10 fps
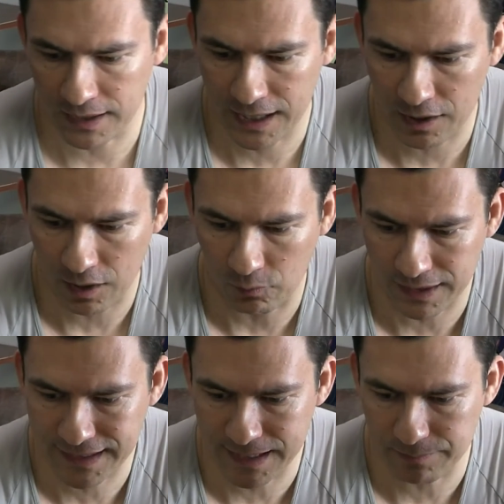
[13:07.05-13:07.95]
right now I want
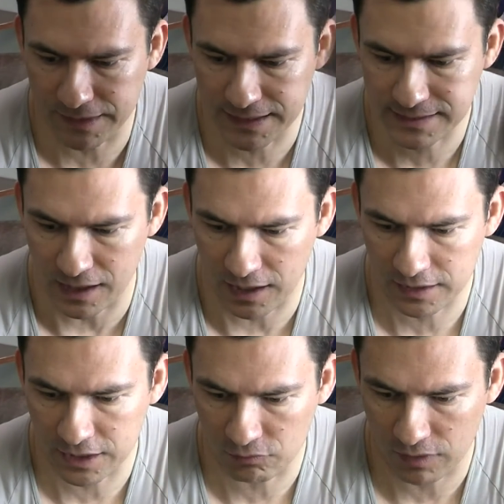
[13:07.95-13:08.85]
to keep this
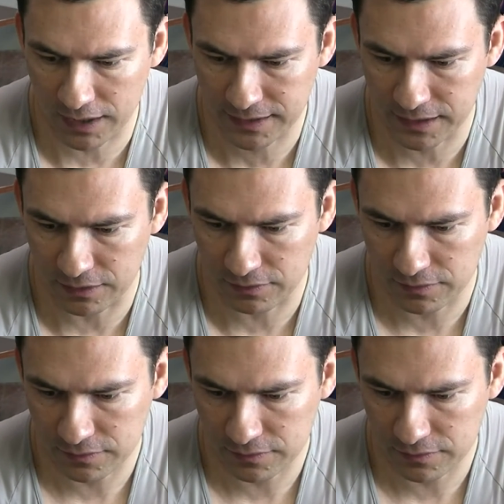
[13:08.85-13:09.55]
audio right here.